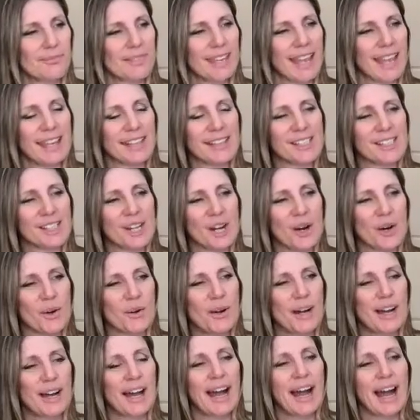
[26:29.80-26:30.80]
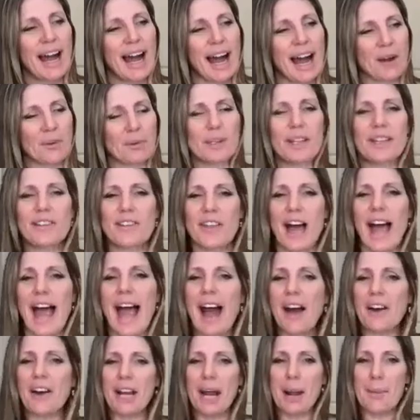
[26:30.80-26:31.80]
And so I really thought,
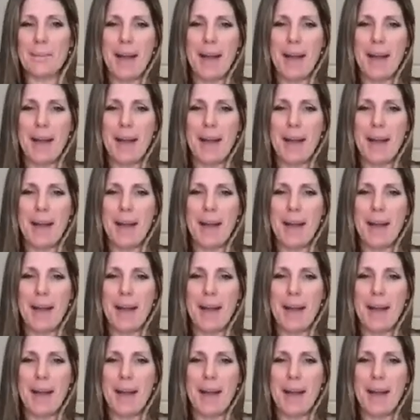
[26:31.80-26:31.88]
how could I